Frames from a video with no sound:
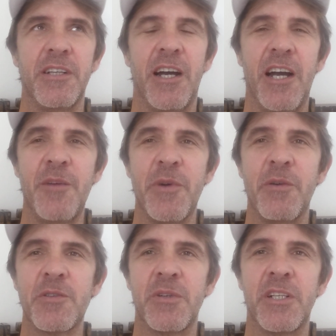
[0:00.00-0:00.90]
aha
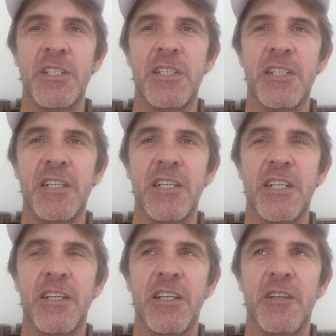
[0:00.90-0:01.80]
moments when
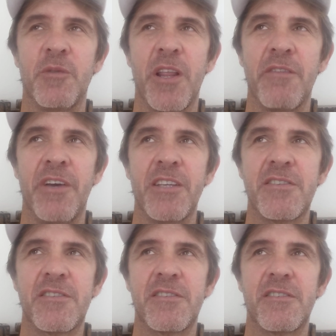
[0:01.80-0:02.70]
one of the
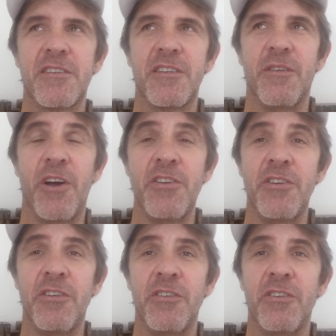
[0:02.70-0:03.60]
vets who I
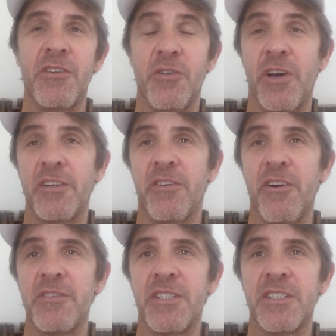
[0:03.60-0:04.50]
knew I had
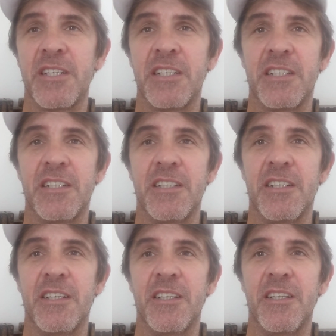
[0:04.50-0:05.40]
Crohn's. He said,
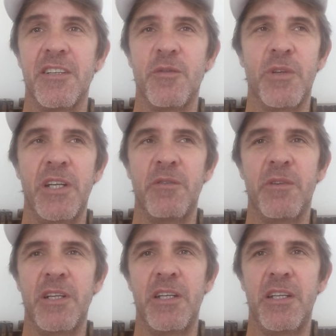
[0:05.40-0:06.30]

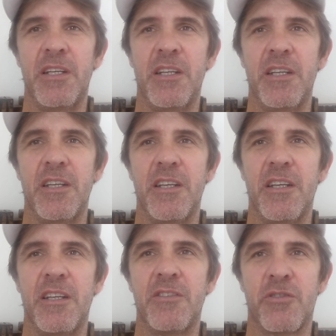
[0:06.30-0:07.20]
we
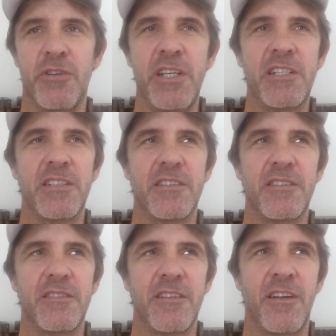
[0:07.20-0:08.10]
treat
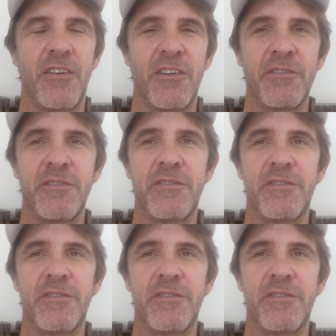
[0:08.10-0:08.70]
a lot of